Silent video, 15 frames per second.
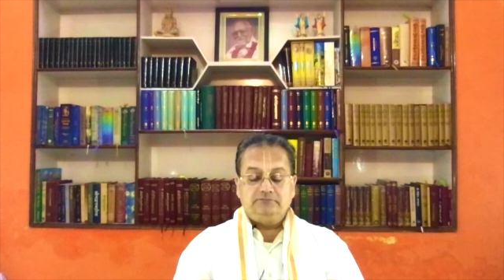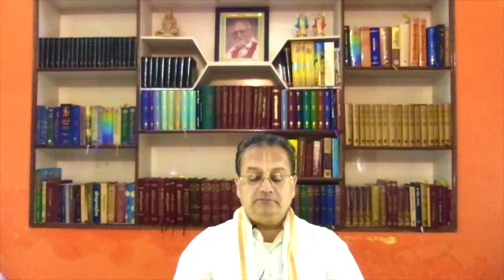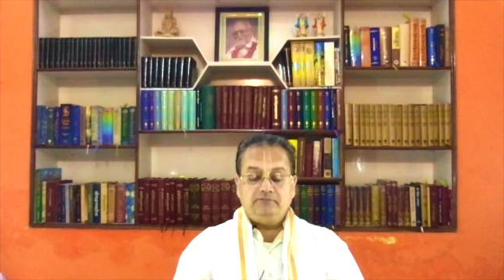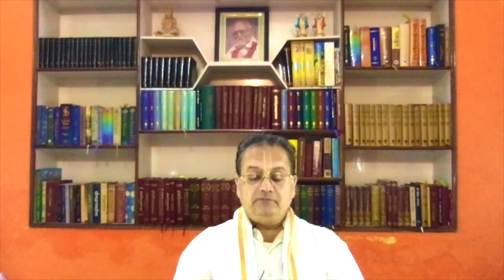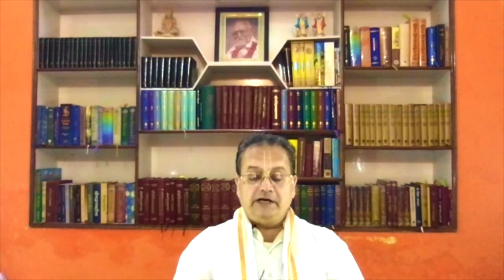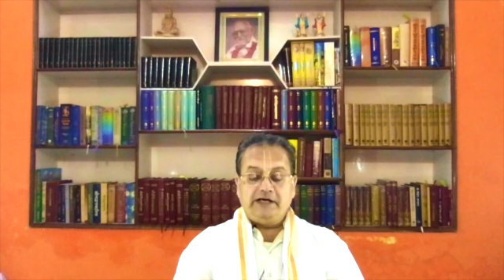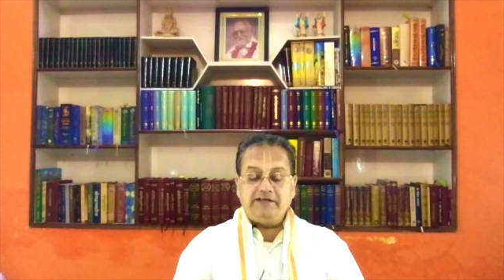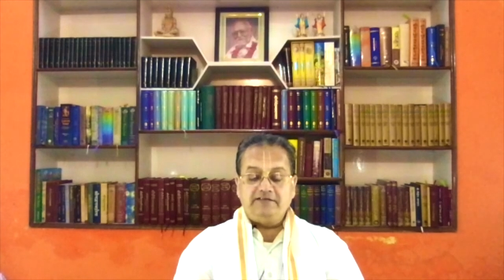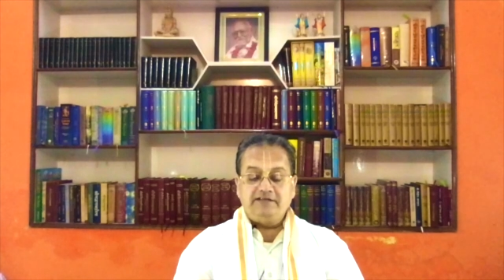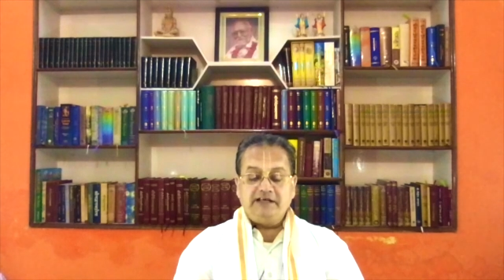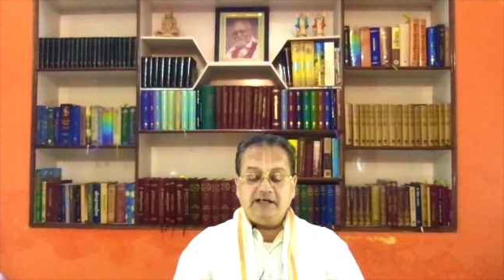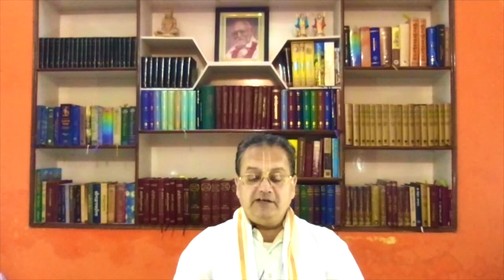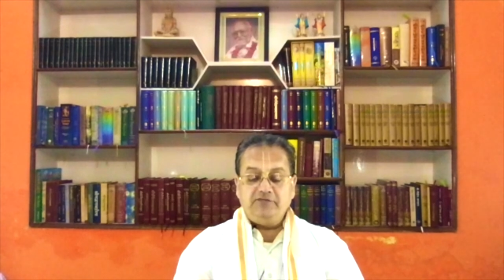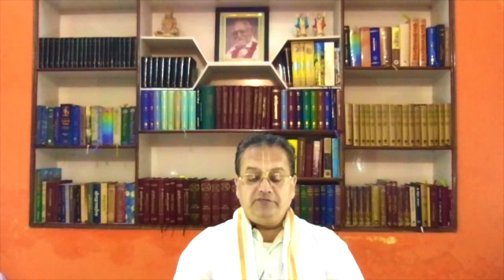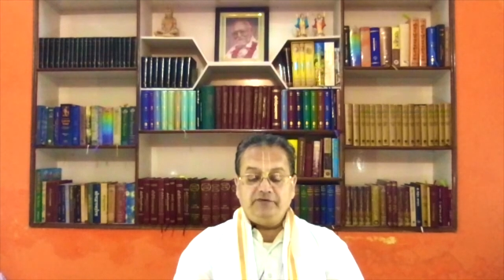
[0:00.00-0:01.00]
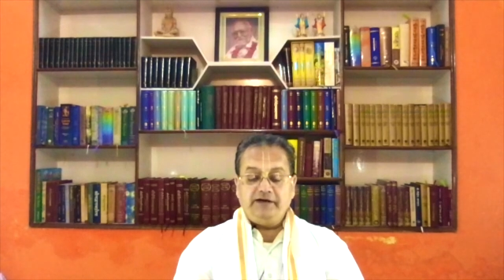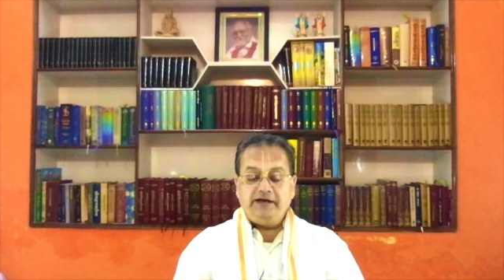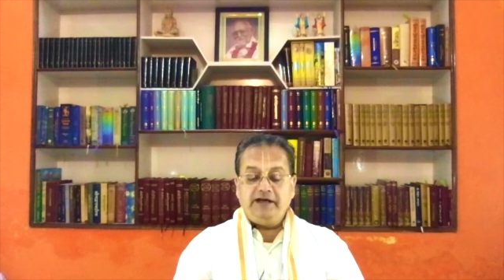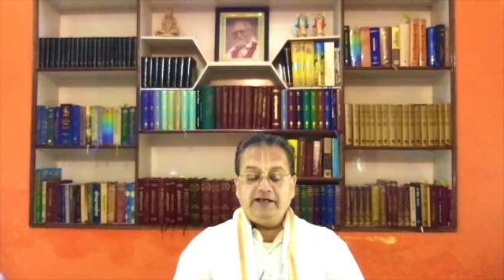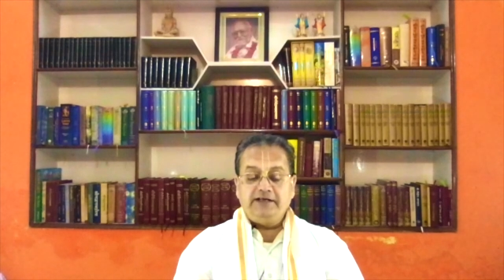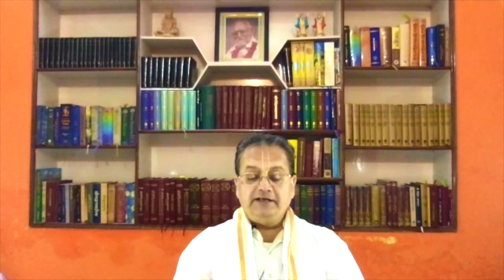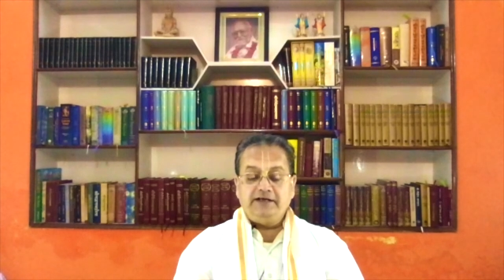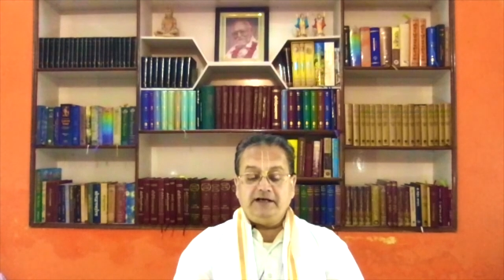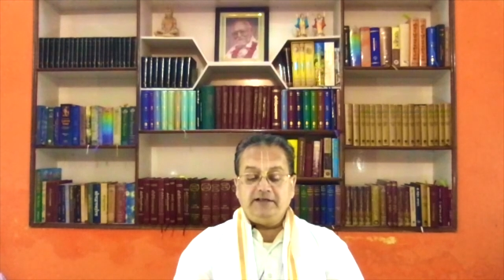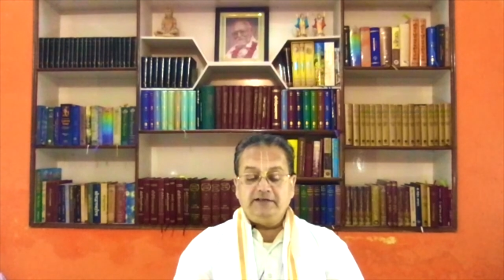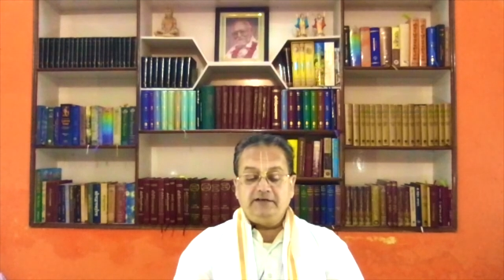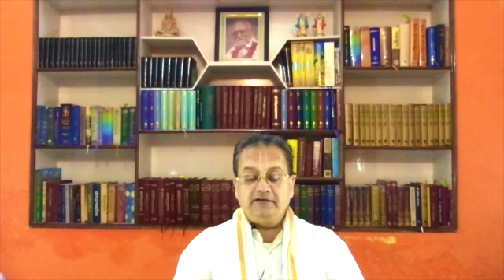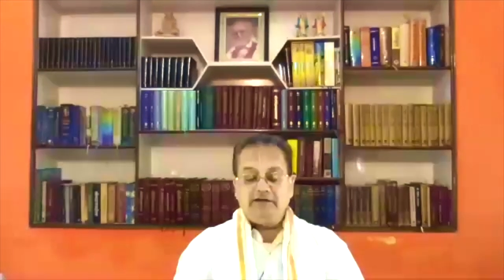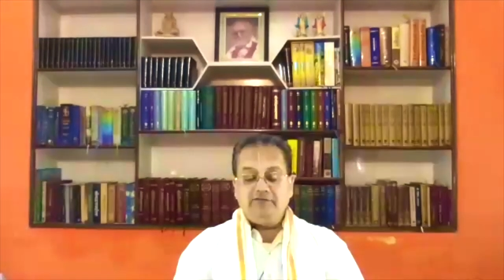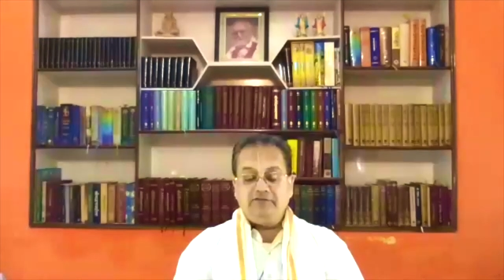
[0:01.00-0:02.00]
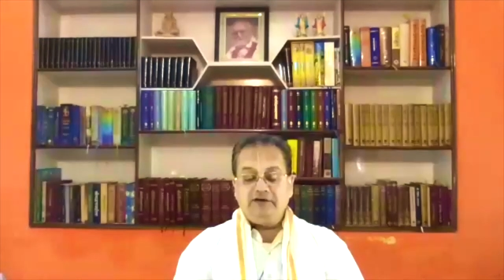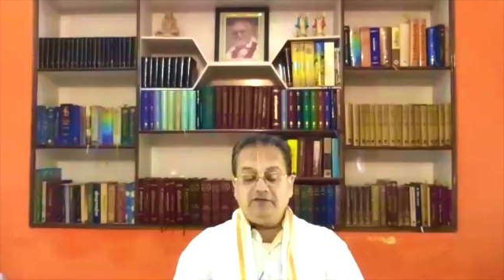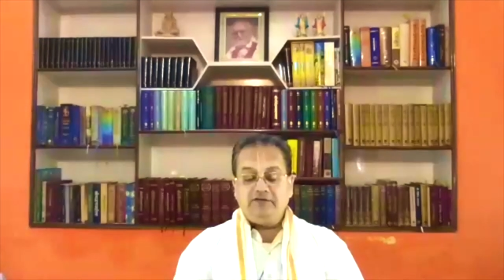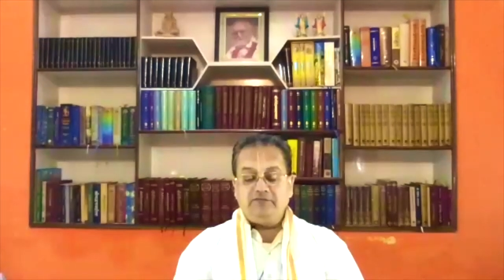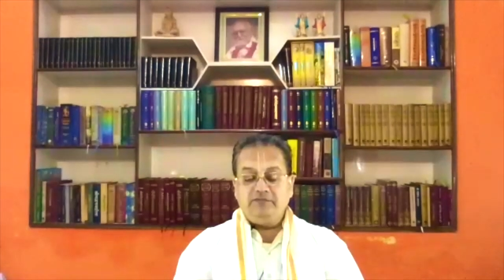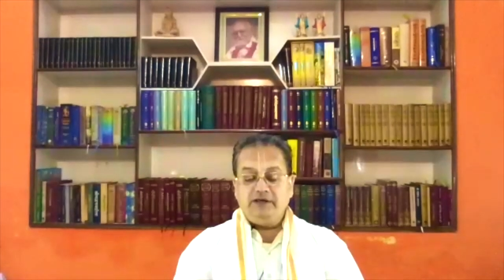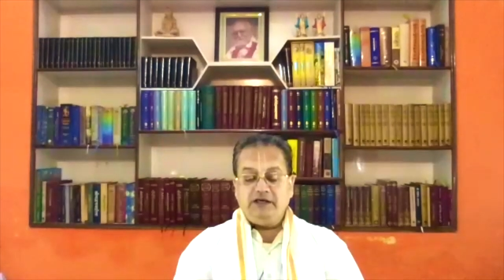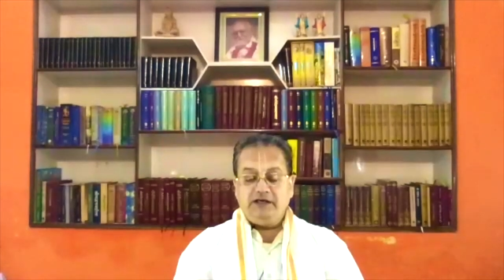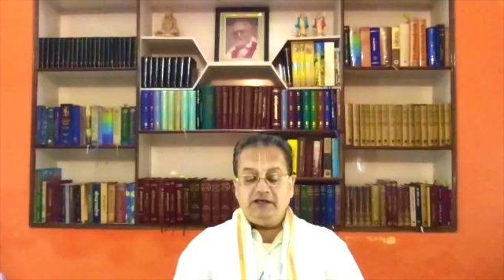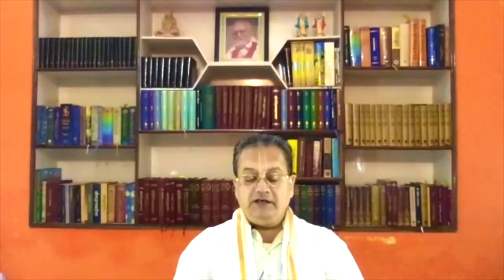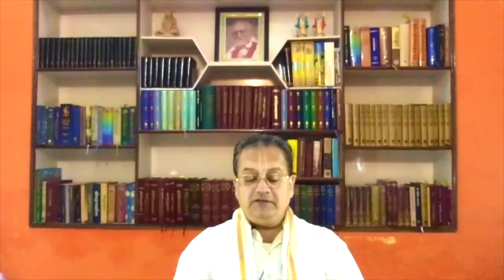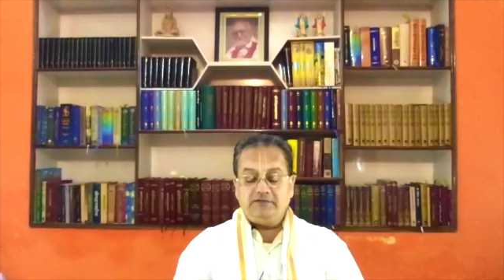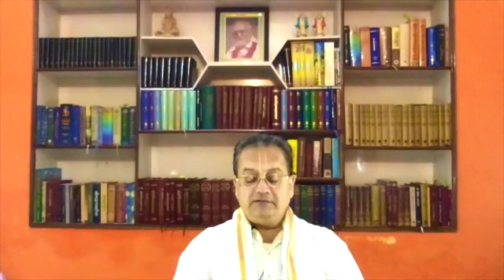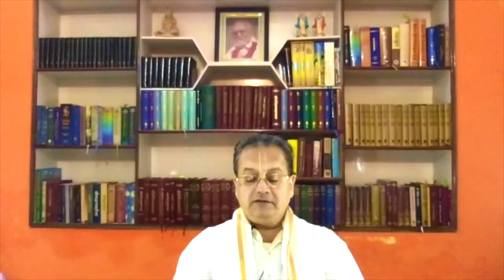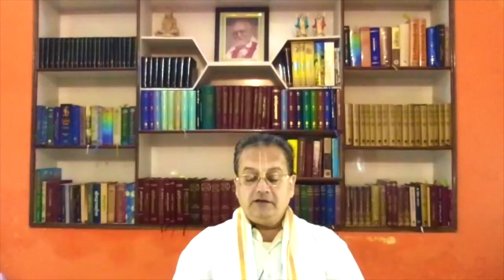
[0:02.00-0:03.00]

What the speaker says: Myself and other living beings